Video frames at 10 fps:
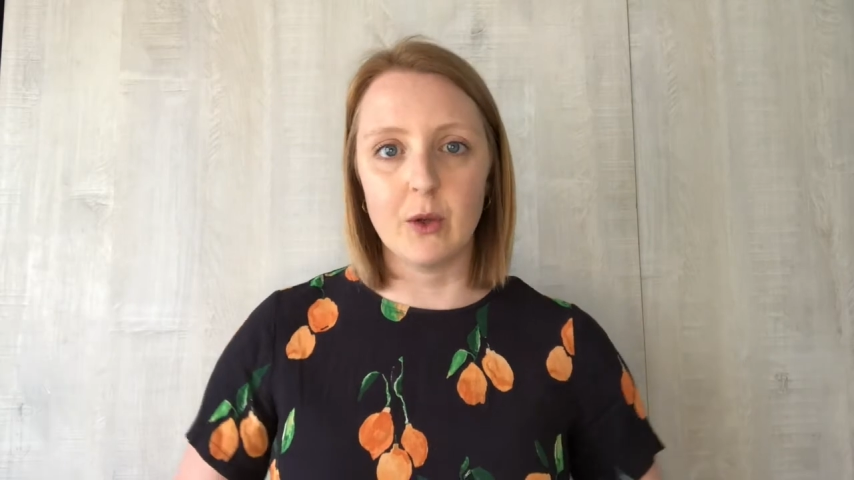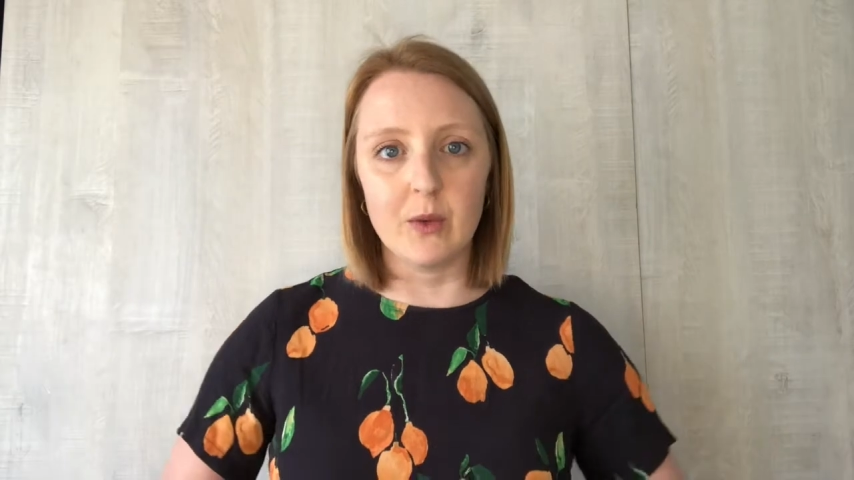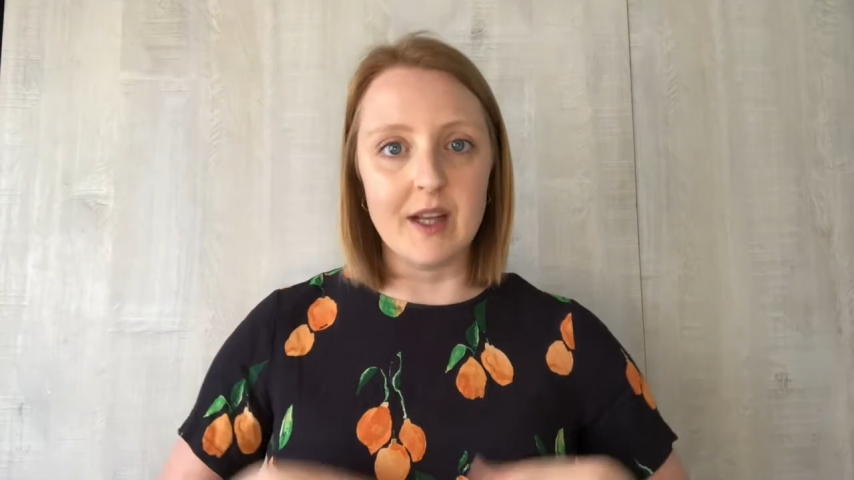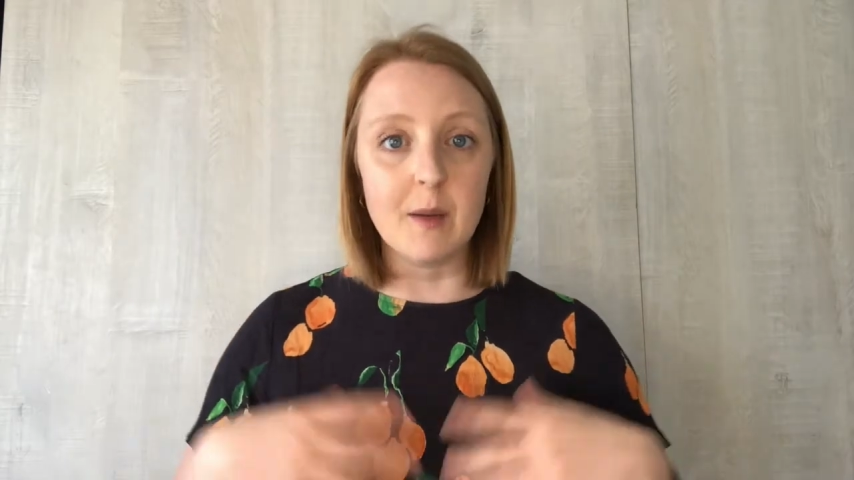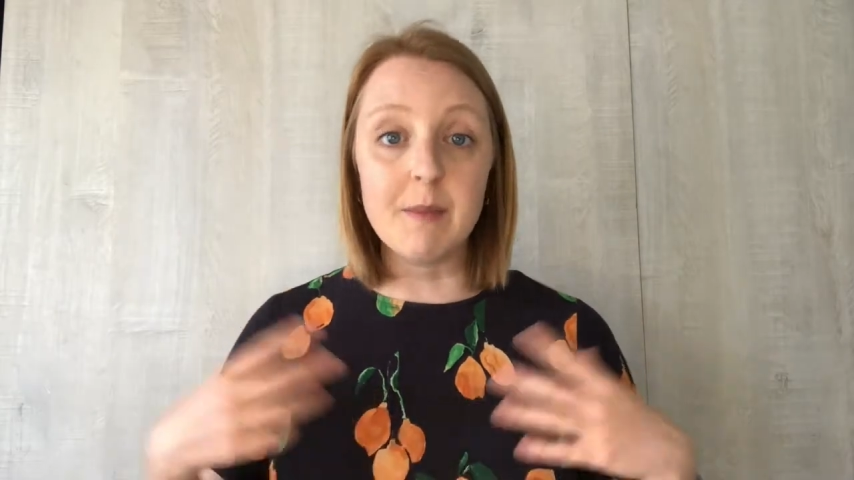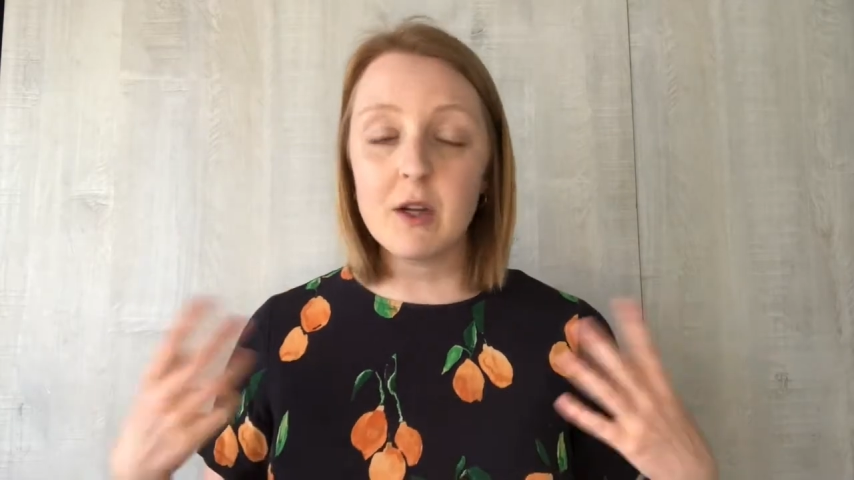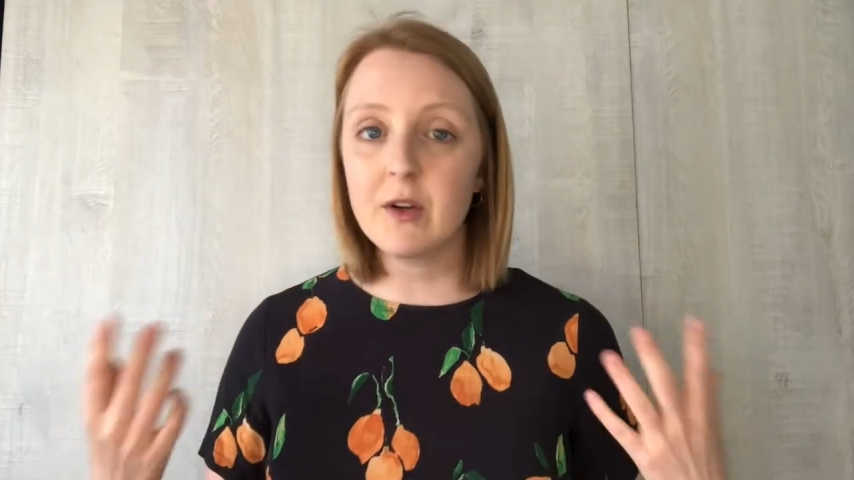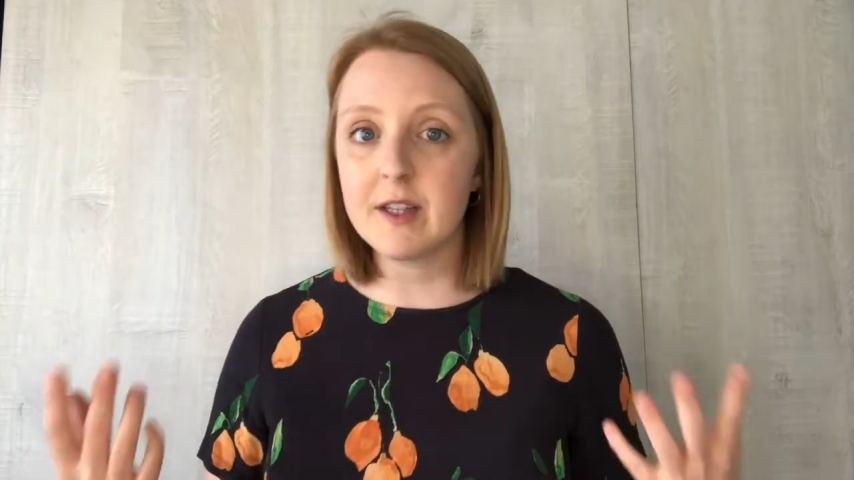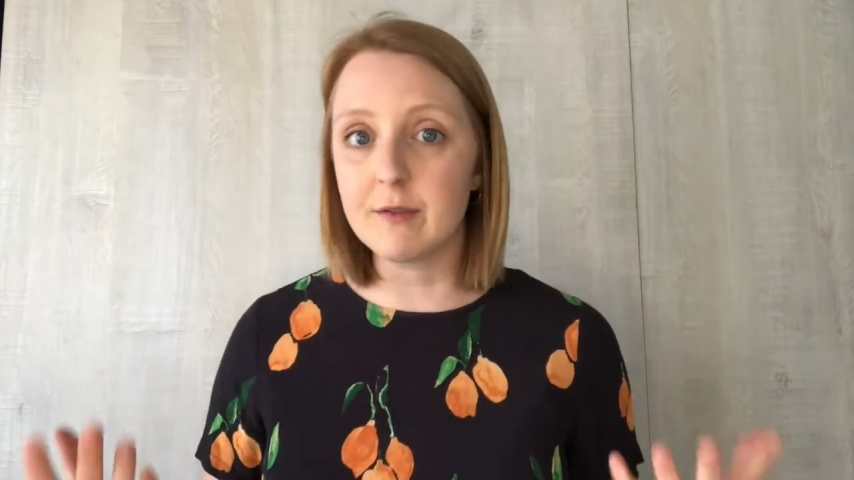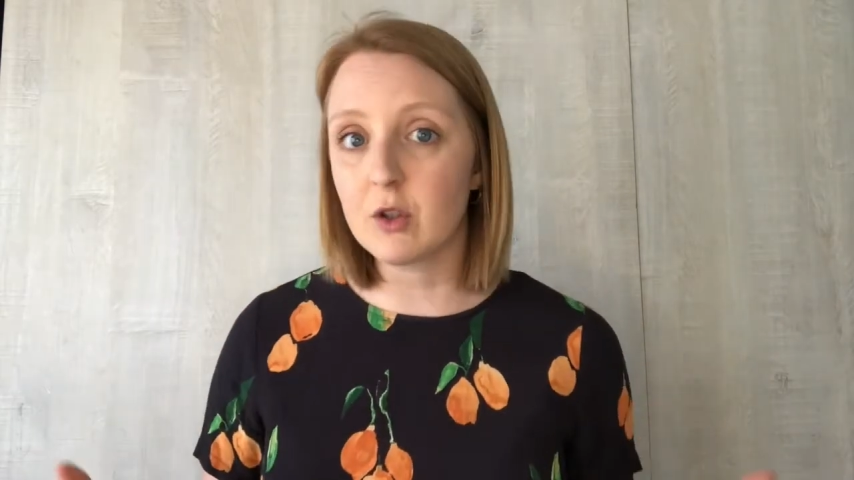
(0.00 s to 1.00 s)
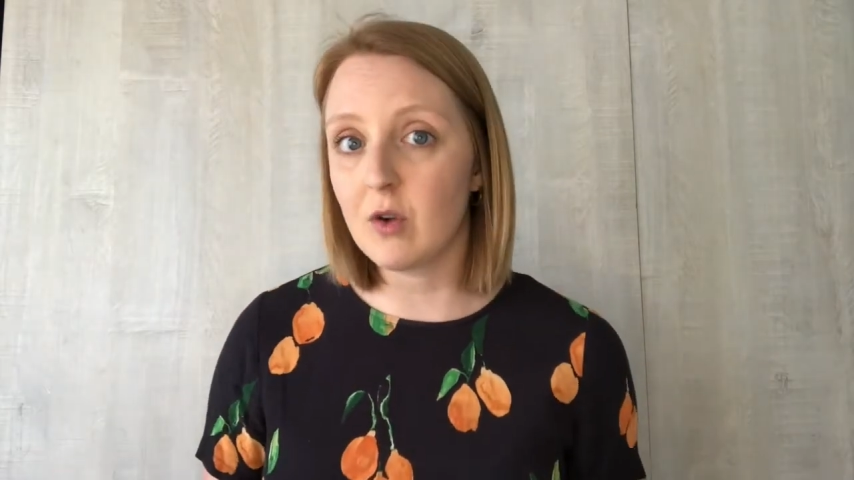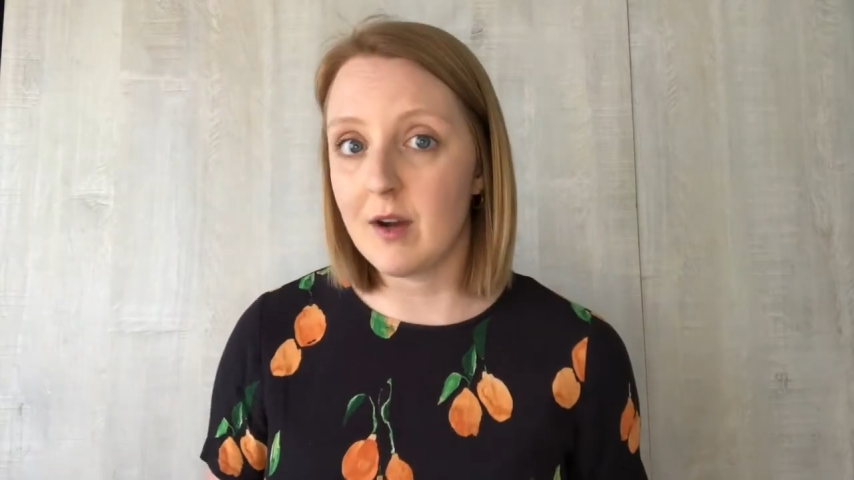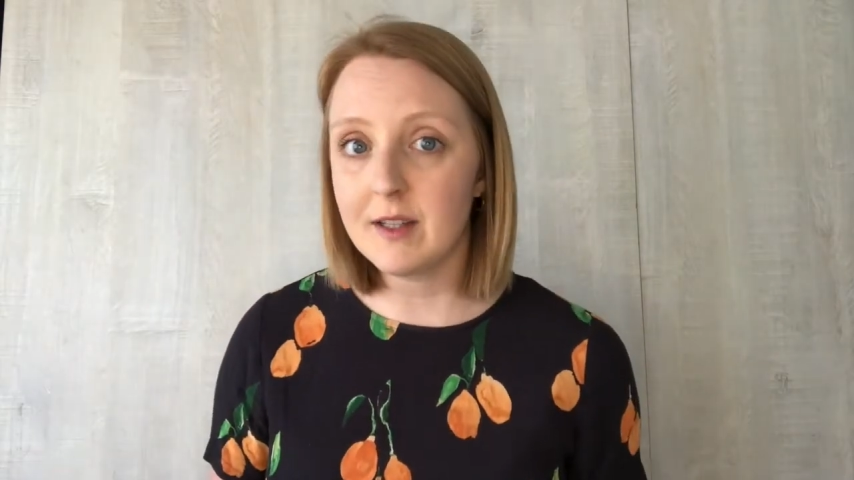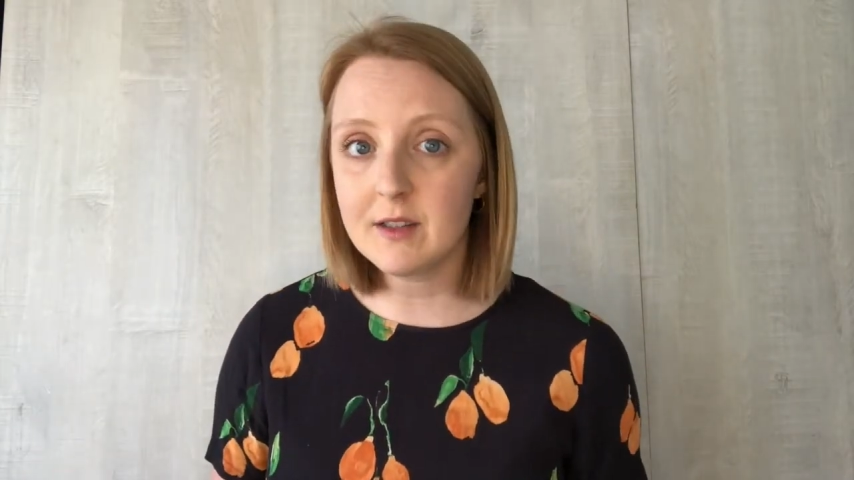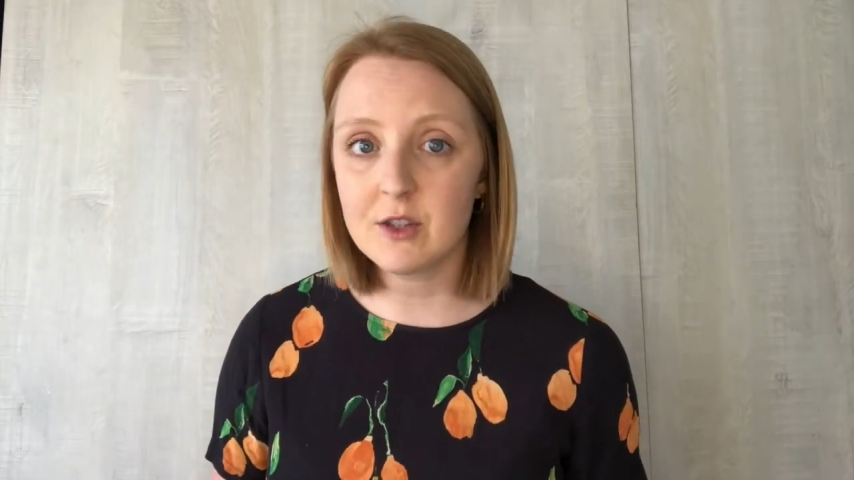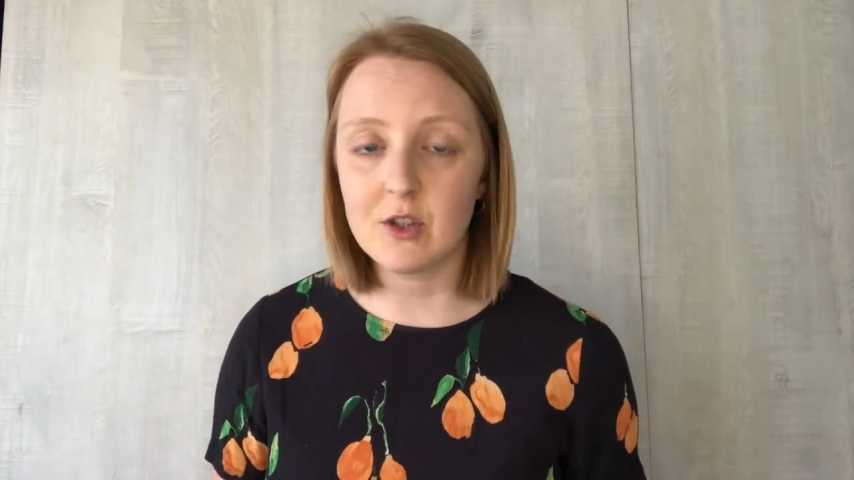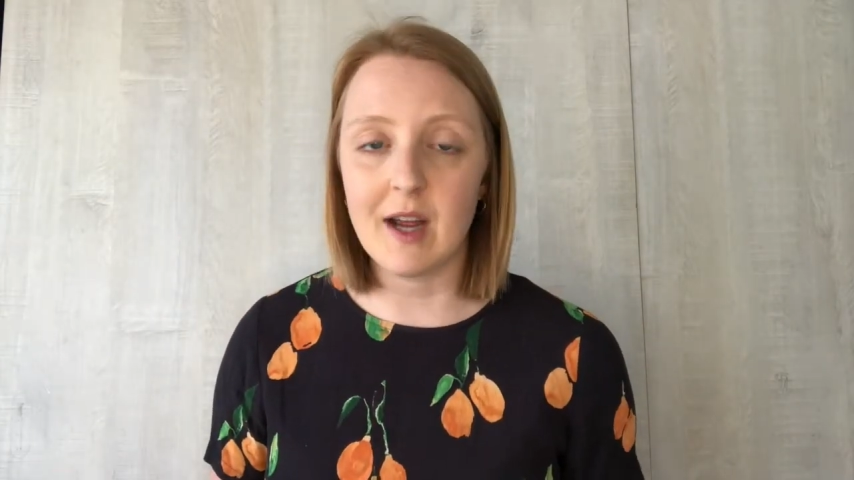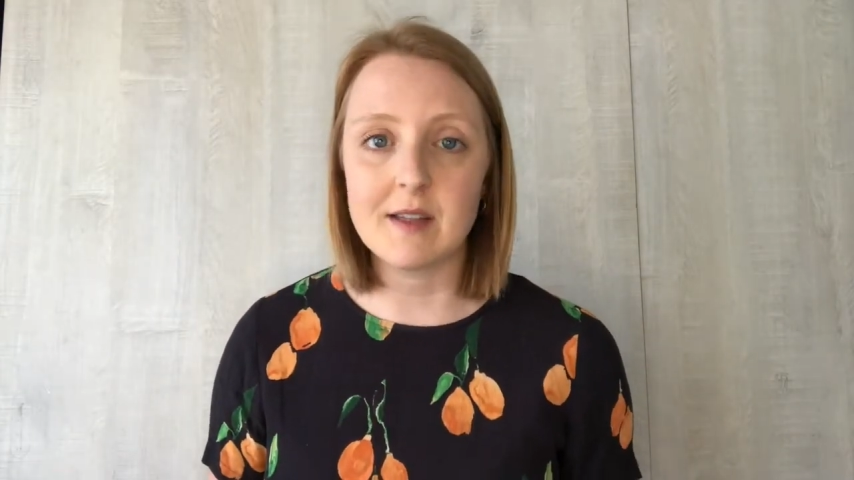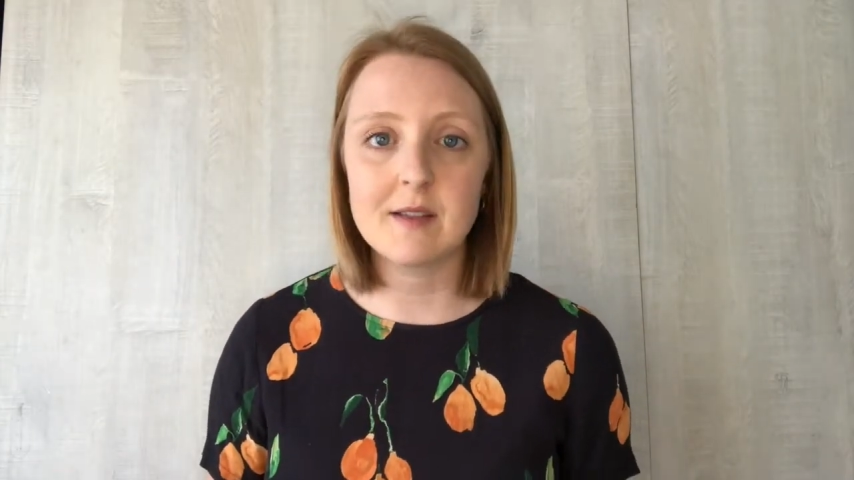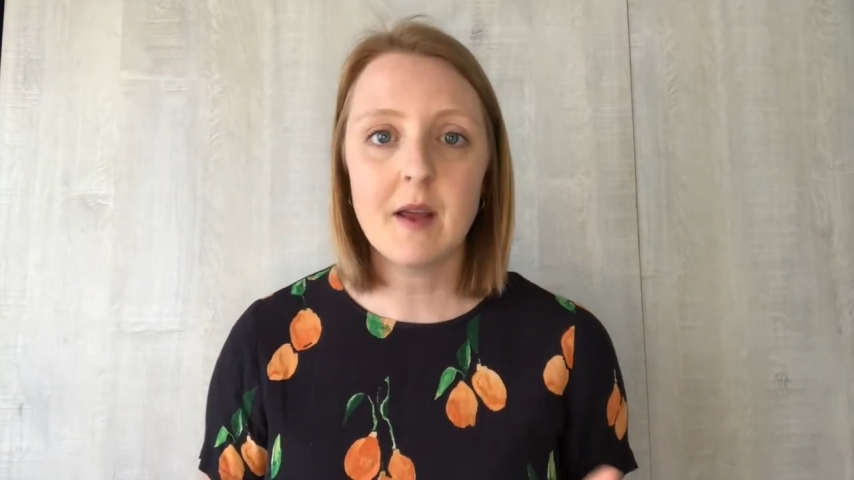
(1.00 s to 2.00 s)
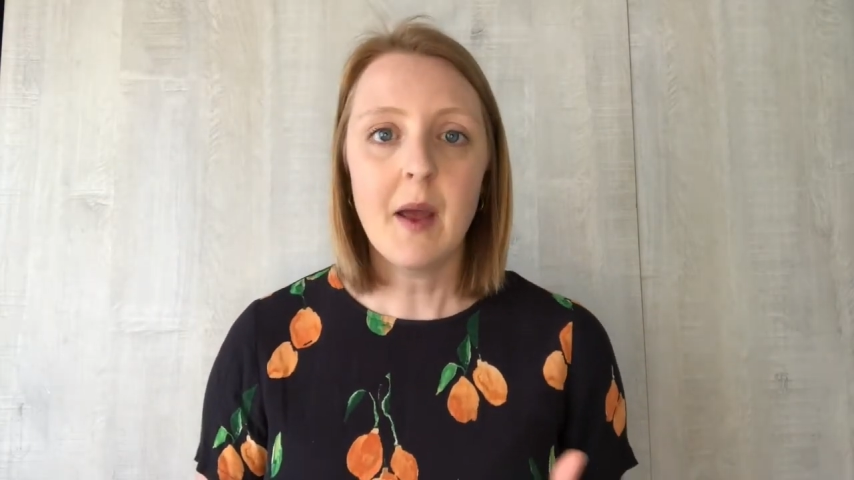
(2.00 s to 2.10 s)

in a period of chronic stress,